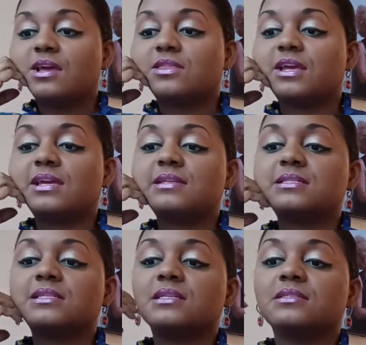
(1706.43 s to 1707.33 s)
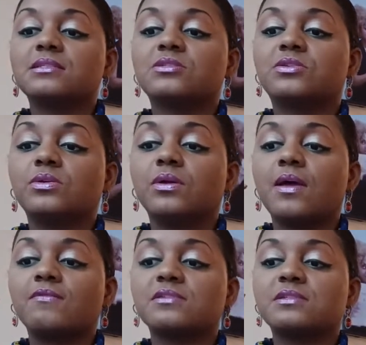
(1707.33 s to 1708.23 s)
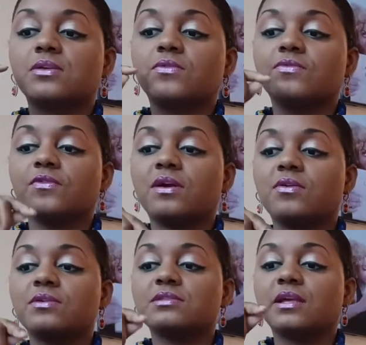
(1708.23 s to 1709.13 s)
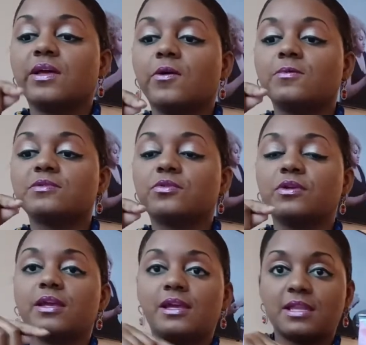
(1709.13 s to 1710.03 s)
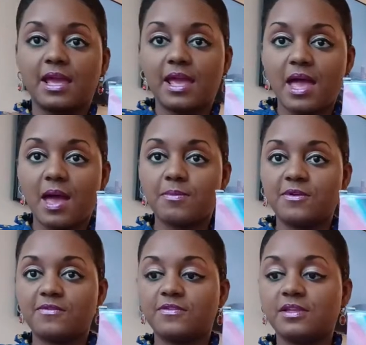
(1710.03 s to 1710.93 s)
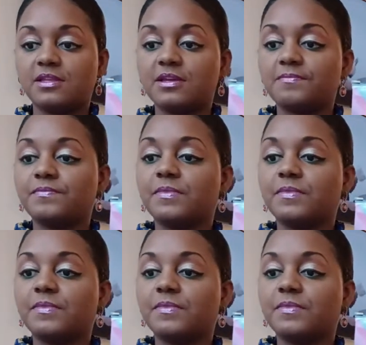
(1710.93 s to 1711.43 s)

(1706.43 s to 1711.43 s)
The incenses do have a subtle fragrance that helps create a happy feeling.